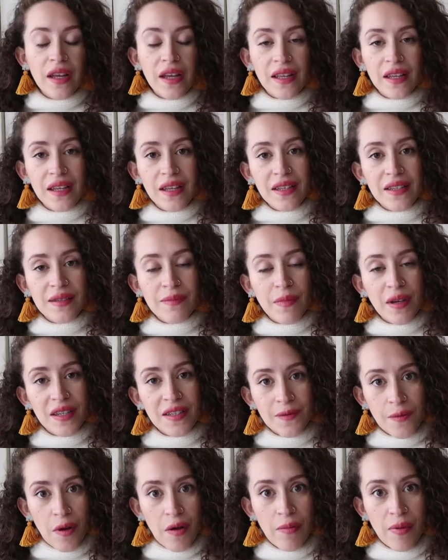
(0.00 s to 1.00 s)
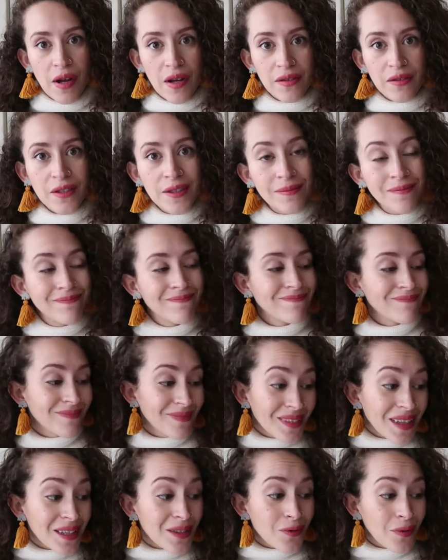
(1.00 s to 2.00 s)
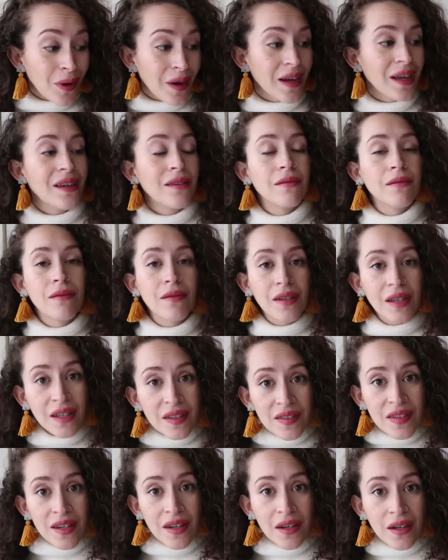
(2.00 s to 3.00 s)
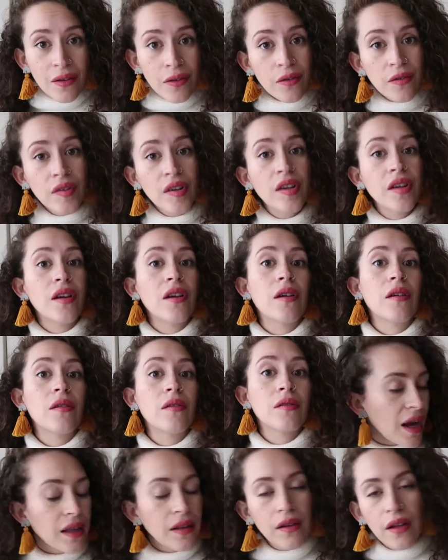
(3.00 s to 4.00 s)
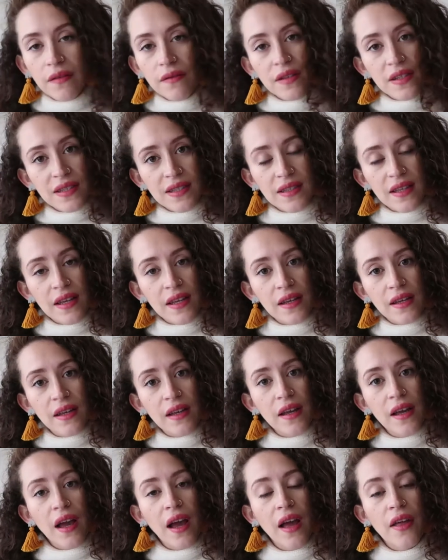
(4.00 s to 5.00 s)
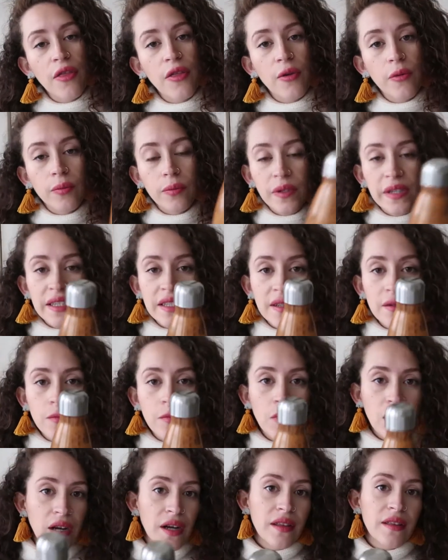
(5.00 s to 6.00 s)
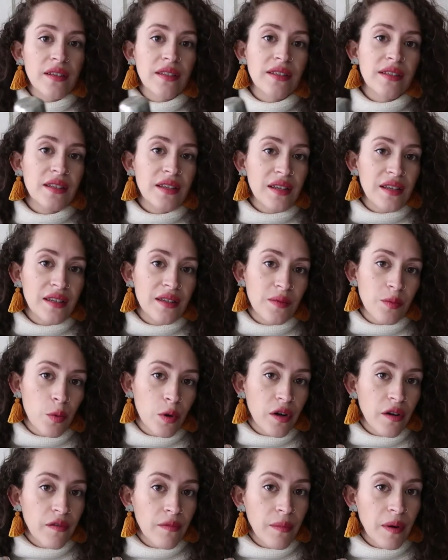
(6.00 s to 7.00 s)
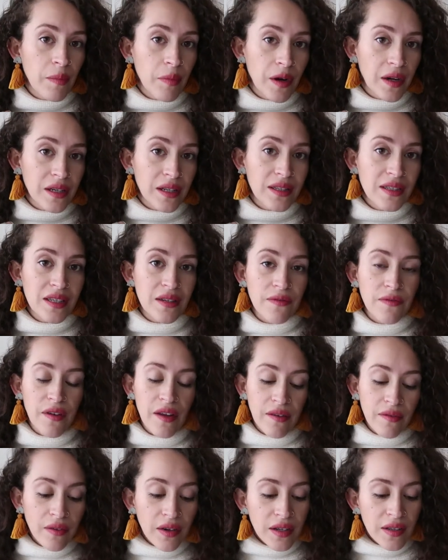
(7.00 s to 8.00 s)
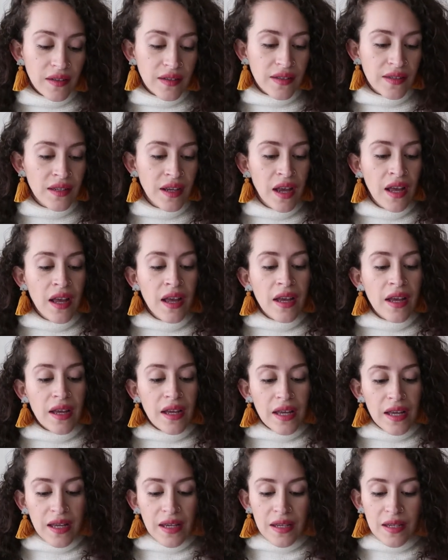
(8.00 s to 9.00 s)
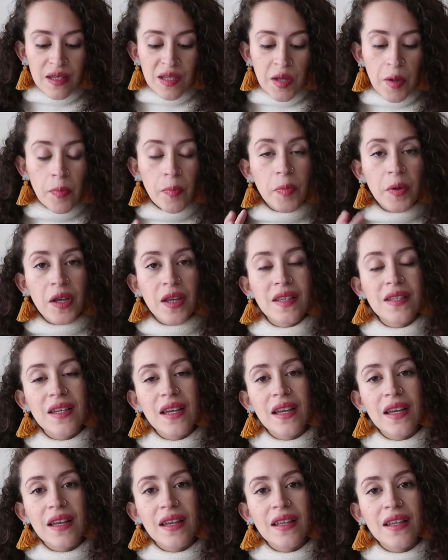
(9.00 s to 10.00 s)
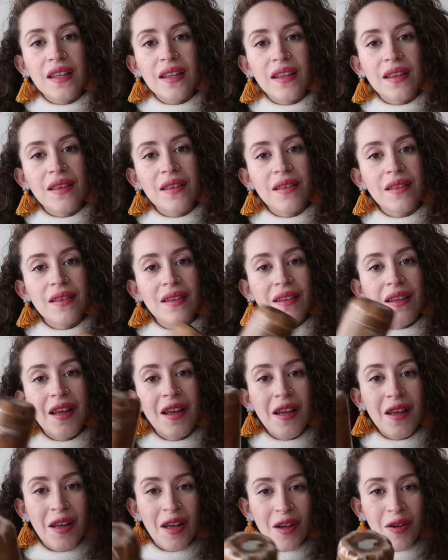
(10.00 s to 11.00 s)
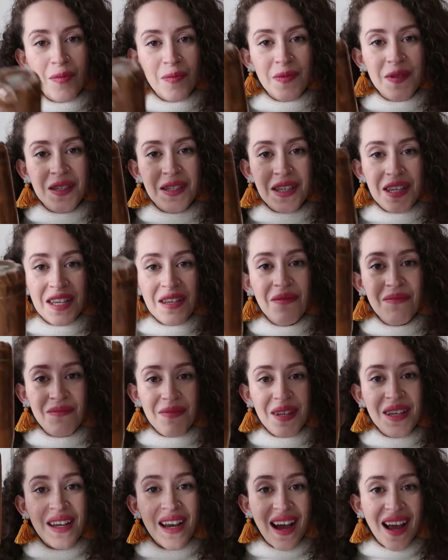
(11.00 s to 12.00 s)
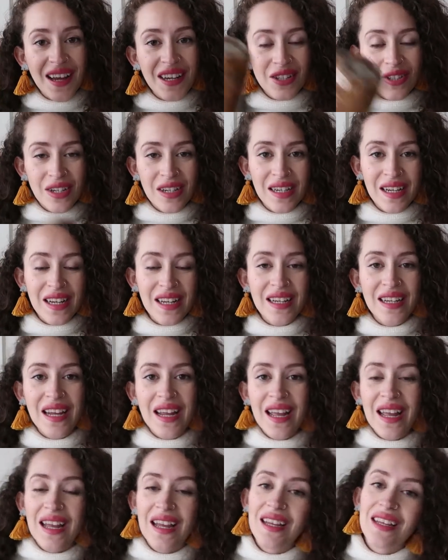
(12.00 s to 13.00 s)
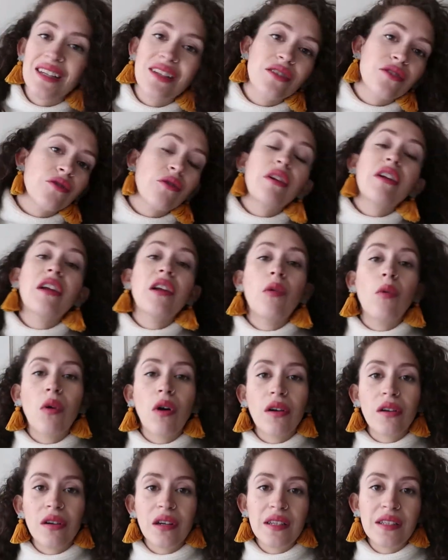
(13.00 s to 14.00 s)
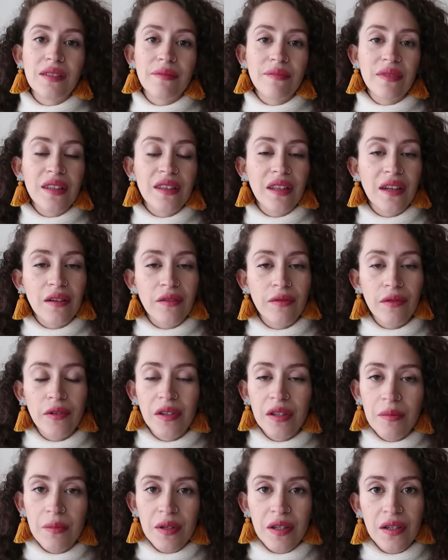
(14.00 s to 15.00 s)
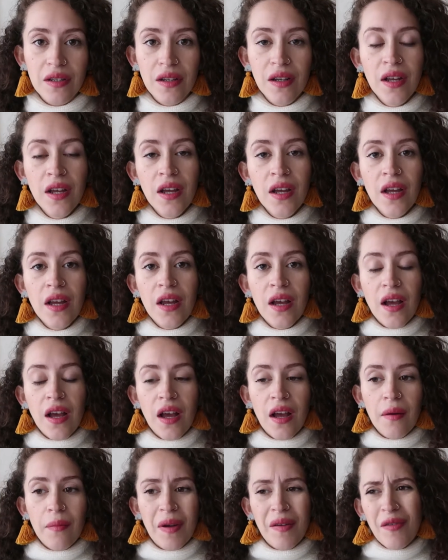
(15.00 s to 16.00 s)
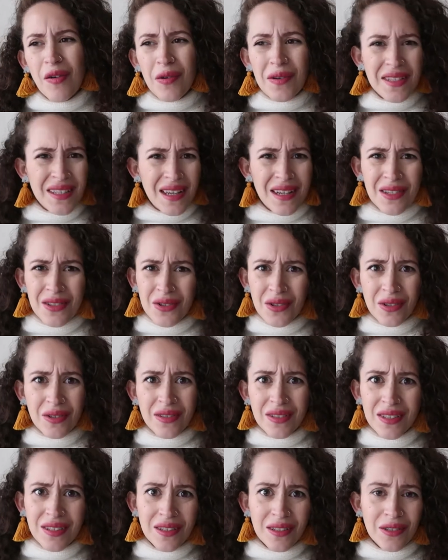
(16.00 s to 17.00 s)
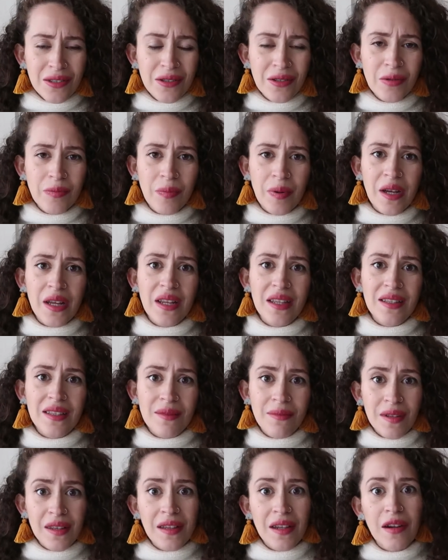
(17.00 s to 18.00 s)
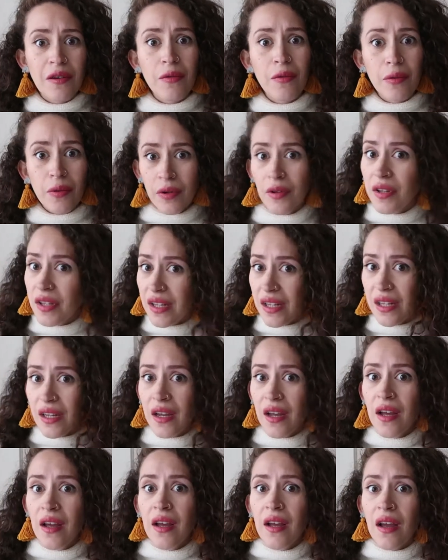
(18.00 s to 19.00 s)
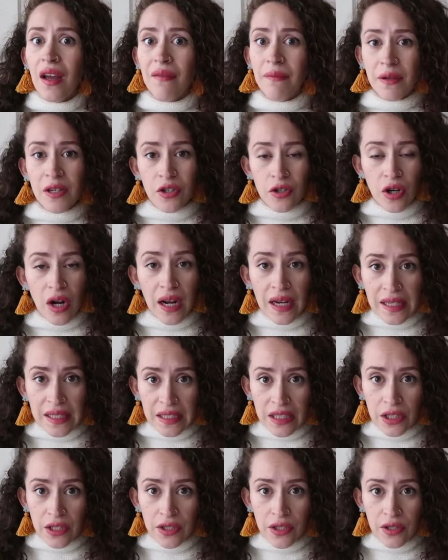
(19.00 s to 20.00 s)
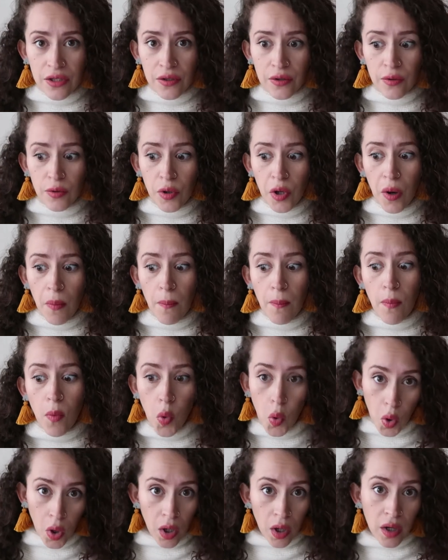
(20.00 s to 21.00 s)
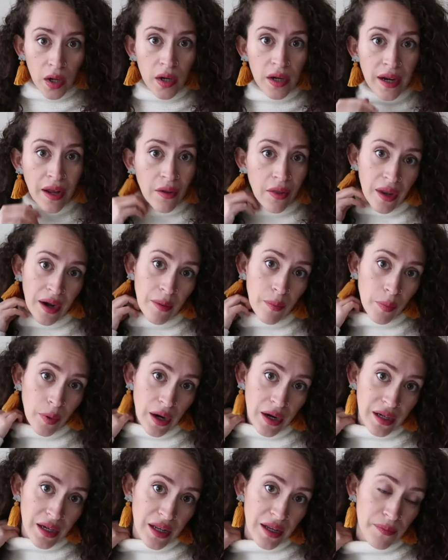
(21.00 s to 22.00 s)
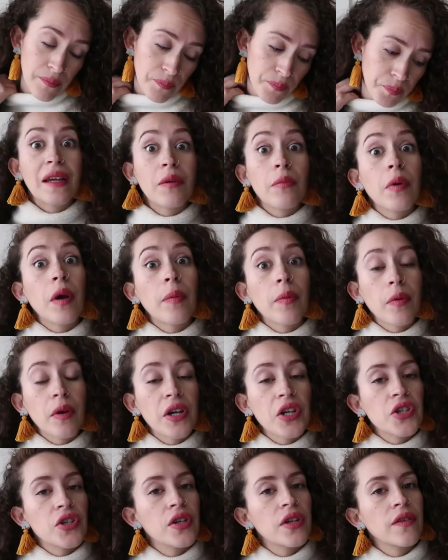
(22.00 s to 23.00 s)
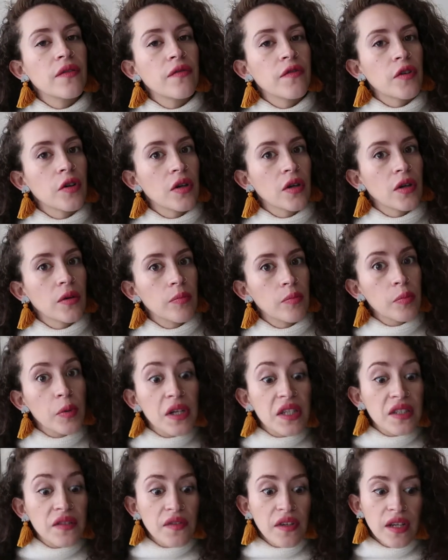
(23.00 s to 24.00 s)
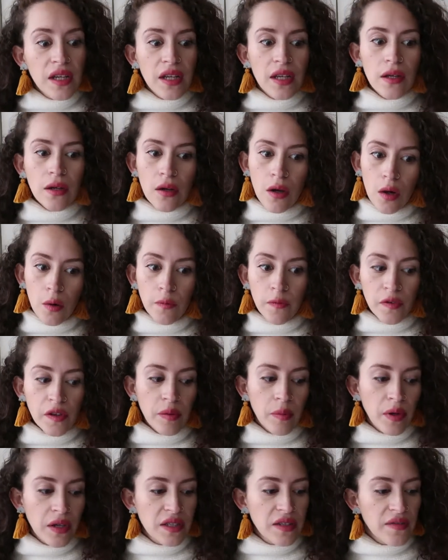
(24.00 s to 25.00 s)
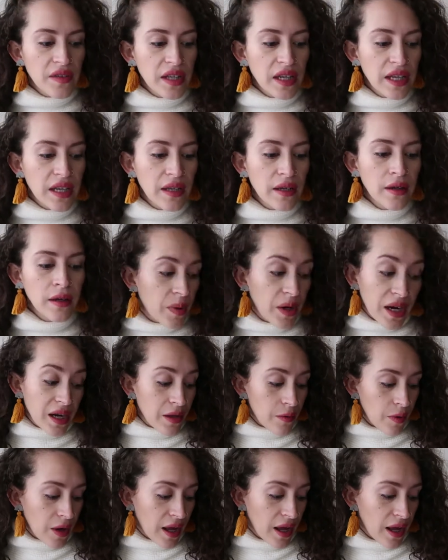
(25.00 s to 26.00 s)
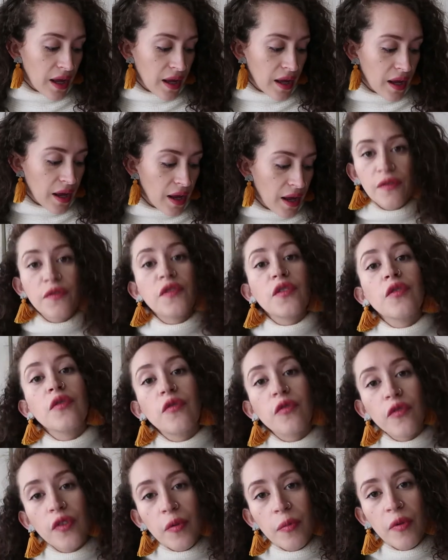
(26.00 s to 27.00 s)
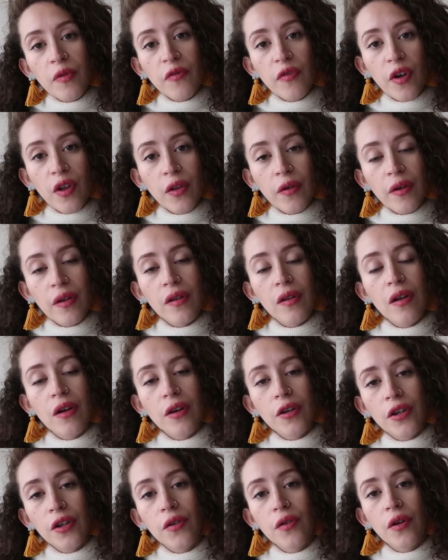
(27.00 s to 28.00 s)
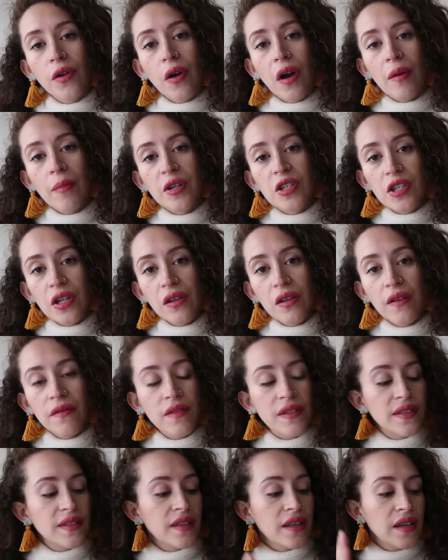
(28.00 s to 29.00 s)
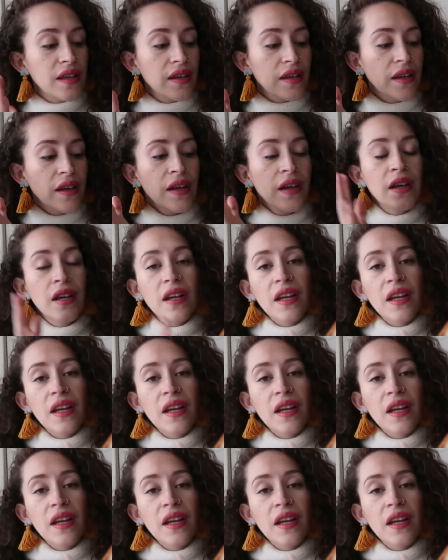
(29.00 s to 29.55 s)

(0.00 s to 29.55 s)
It is my S'well bottle. That's right, it's in another video. I love this thing. The reason why this is one of my pregnancy favorites is because it helps keep me hydrated and drinking water is something that I've really been um, I've always kind of struggled to do, but it's something that I really have been trying to do more now that I'm pregnant in preparation for breastfeeding, hopefully breastfeeding. anyway, if you've been following along, you know how much I love this thing.